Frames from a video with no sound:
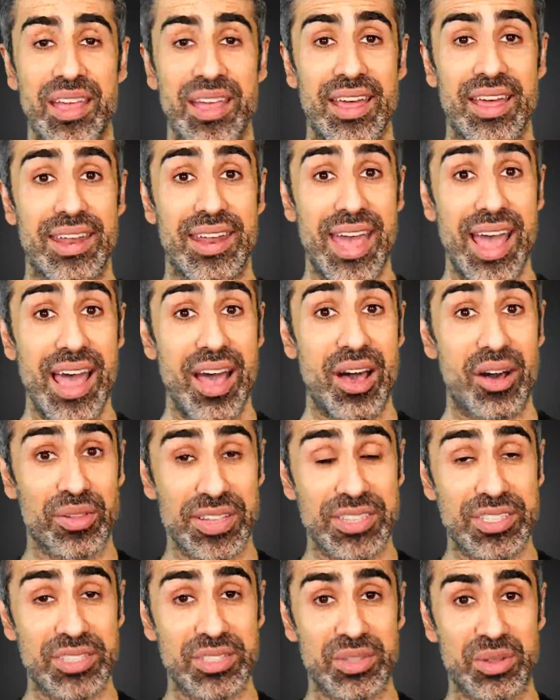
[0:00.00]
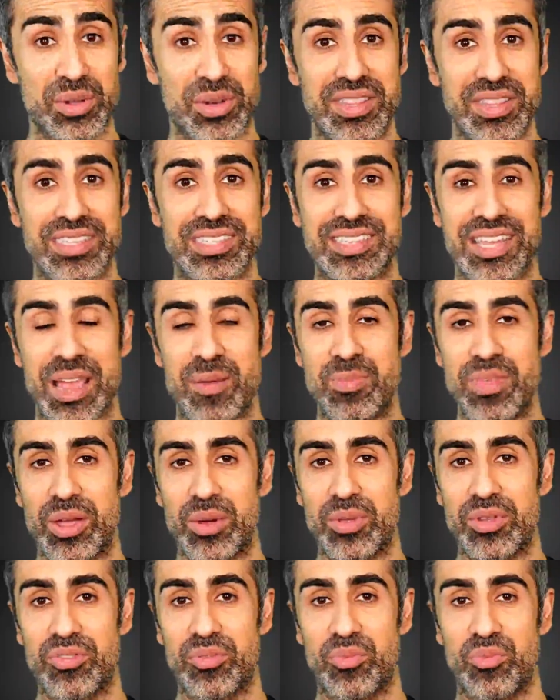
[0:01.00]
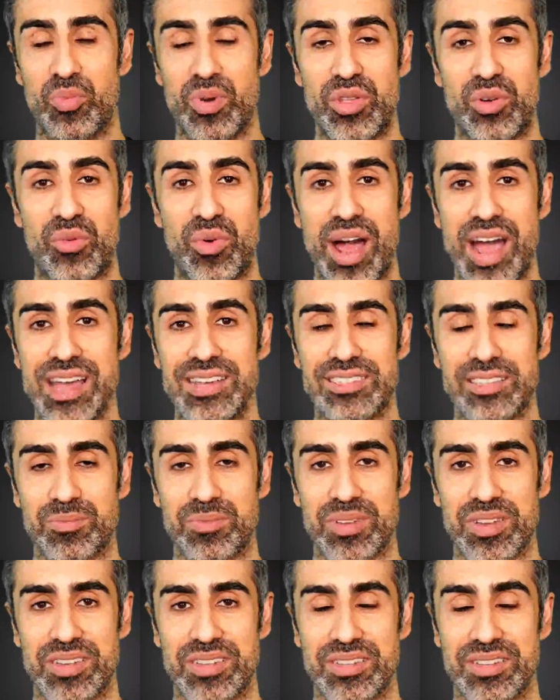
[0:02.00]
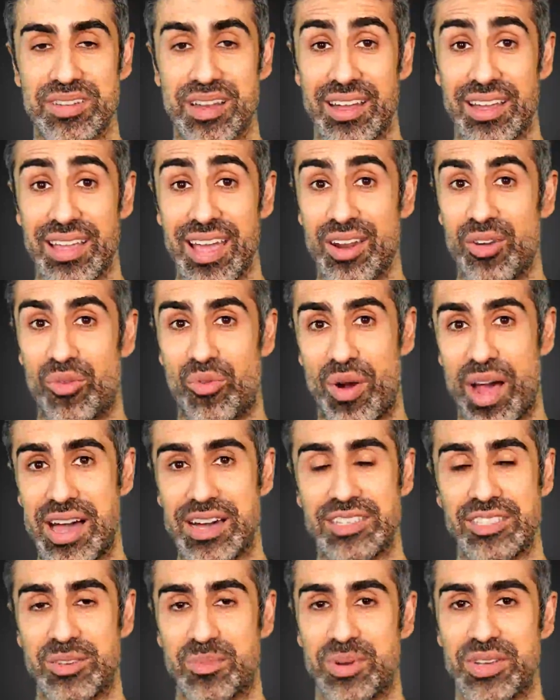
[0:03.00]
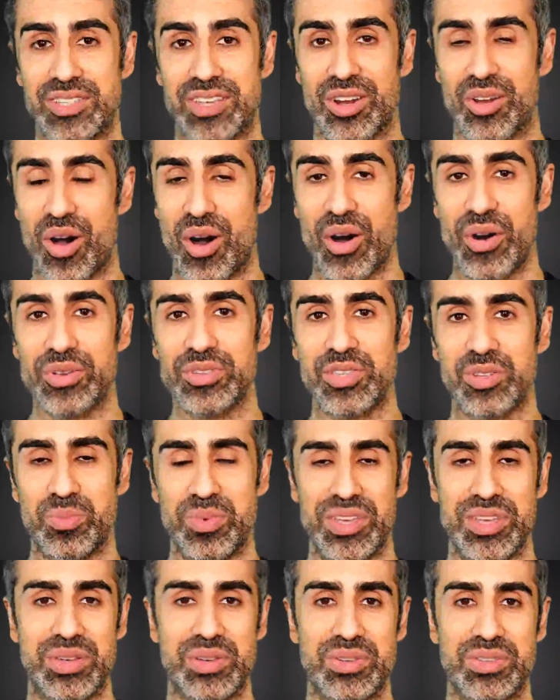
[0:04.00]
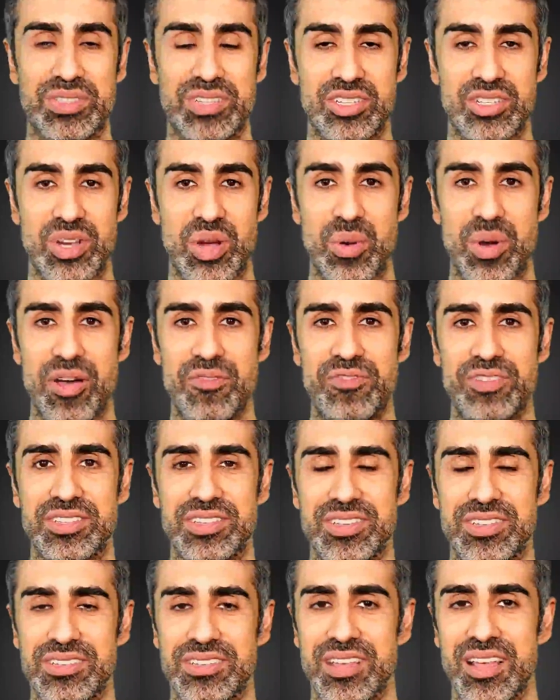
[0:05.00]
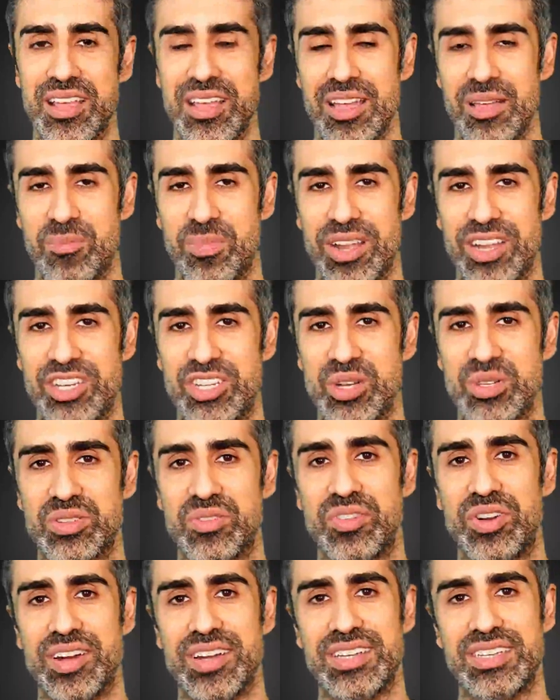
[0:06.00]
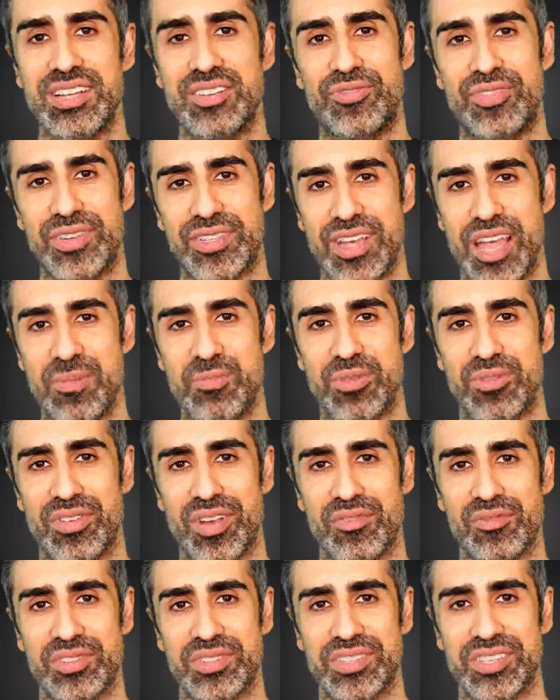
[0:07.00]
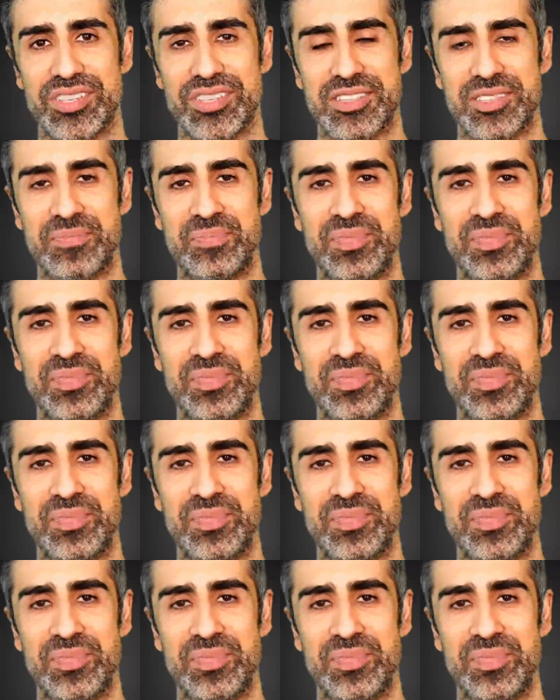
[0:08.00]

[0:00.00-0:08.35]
Now let's look at the same thing with a rising pitch. Again, a rising pitch can also be used to show emphasis, but it shows a very different type of emphasis.